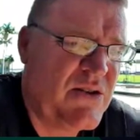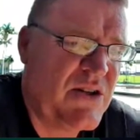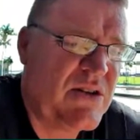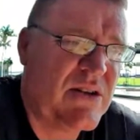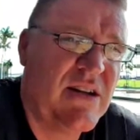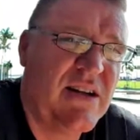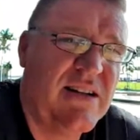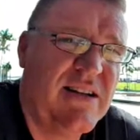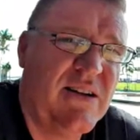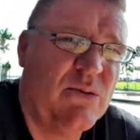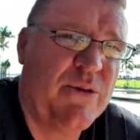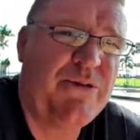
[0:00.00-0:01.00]
just
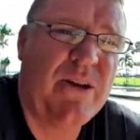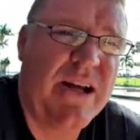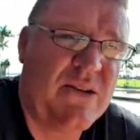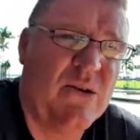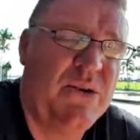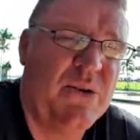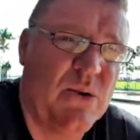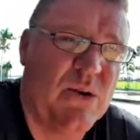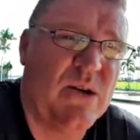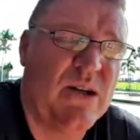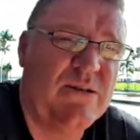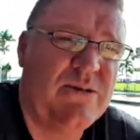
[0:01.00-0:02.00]
reflect on your
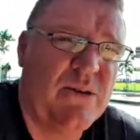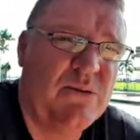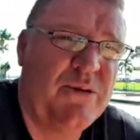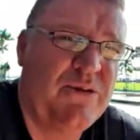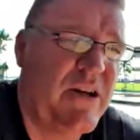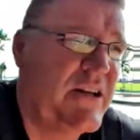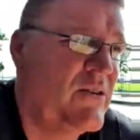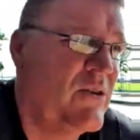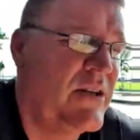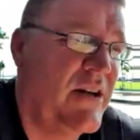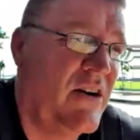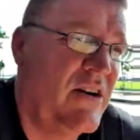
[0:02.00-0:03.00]
life. Reflect
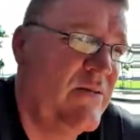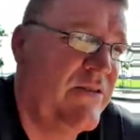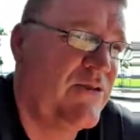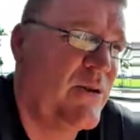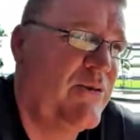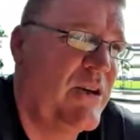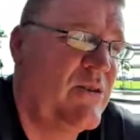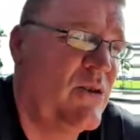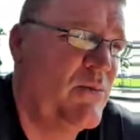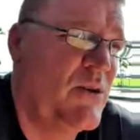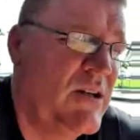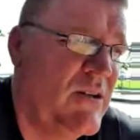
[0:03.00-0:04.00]
on
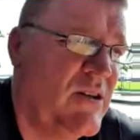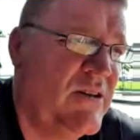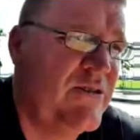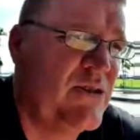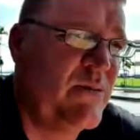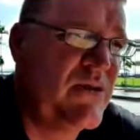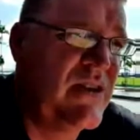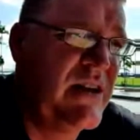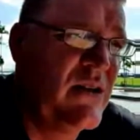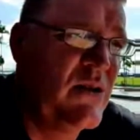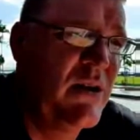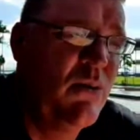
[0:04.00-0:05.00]
my life. And I'm
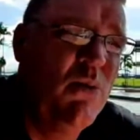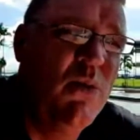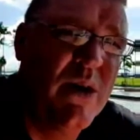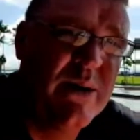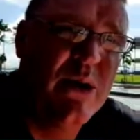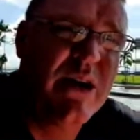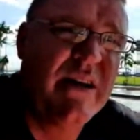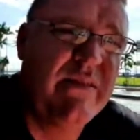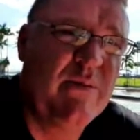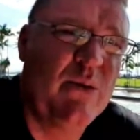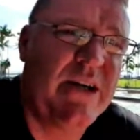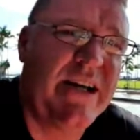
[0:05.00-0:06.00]
saying, all right, what am I
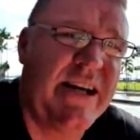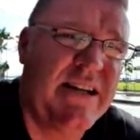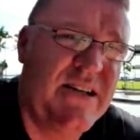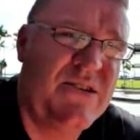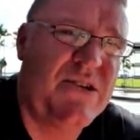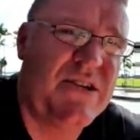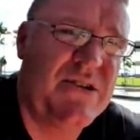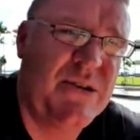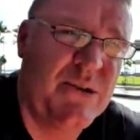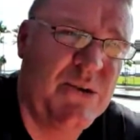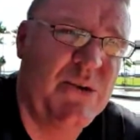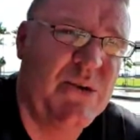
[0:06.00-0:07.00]
giving my energy
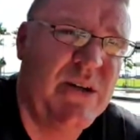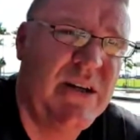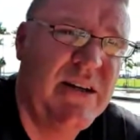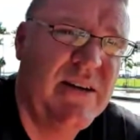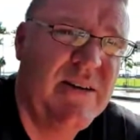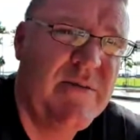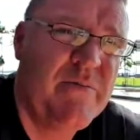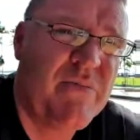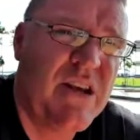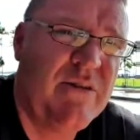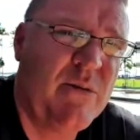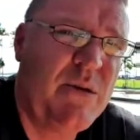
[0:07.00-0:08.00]
to?
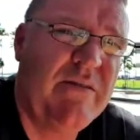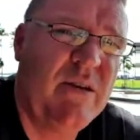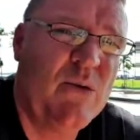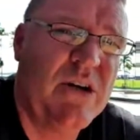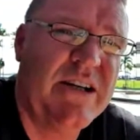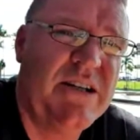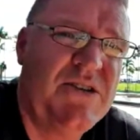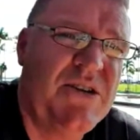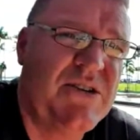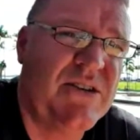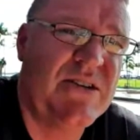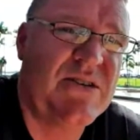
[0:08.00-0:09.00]
If I'm giving my
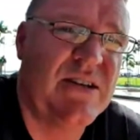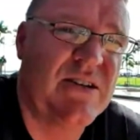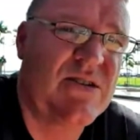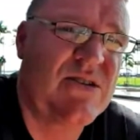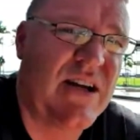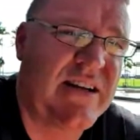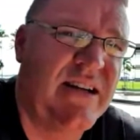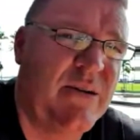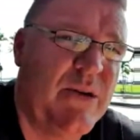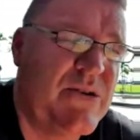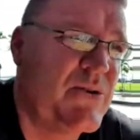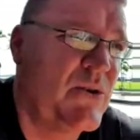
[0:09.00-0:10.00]
energy to this and it's
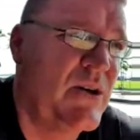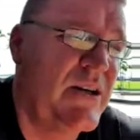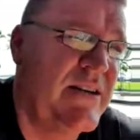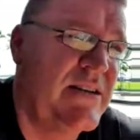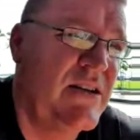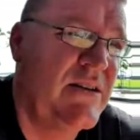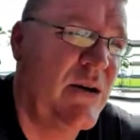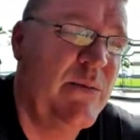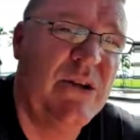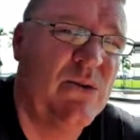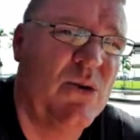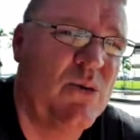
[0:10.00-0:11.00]
sucking me dry, then
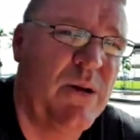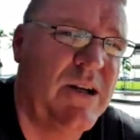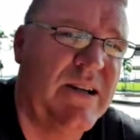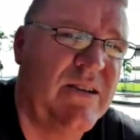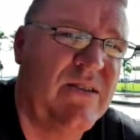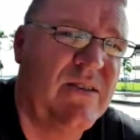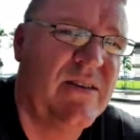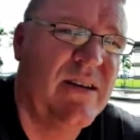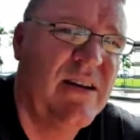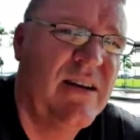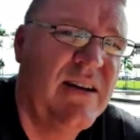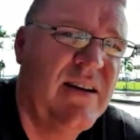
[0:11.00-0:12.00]
I'm in the wrong place.
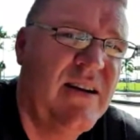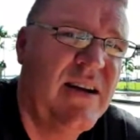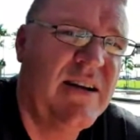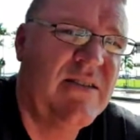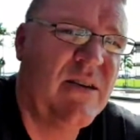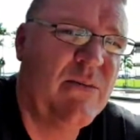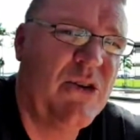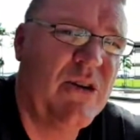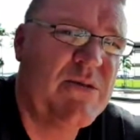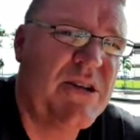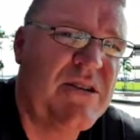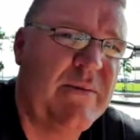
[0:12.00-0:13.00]
And
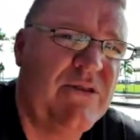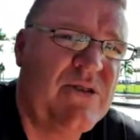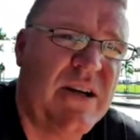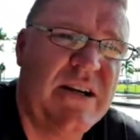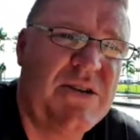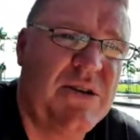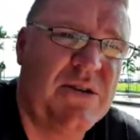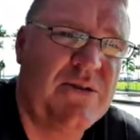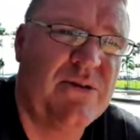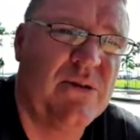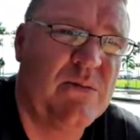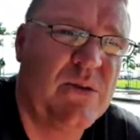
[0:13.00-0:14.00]
sometimes there's invitations
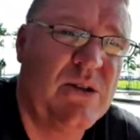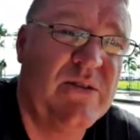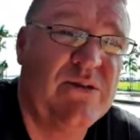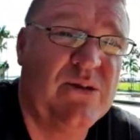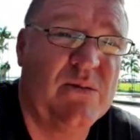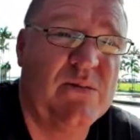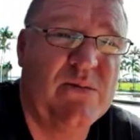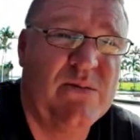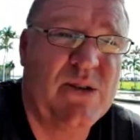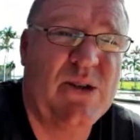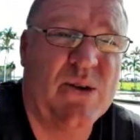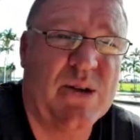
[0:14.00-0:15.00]
from
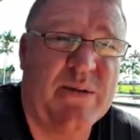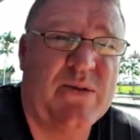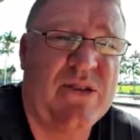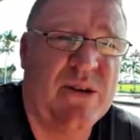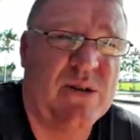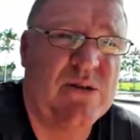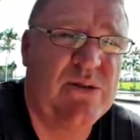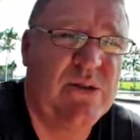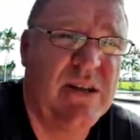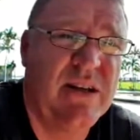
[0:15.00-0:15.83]
God himself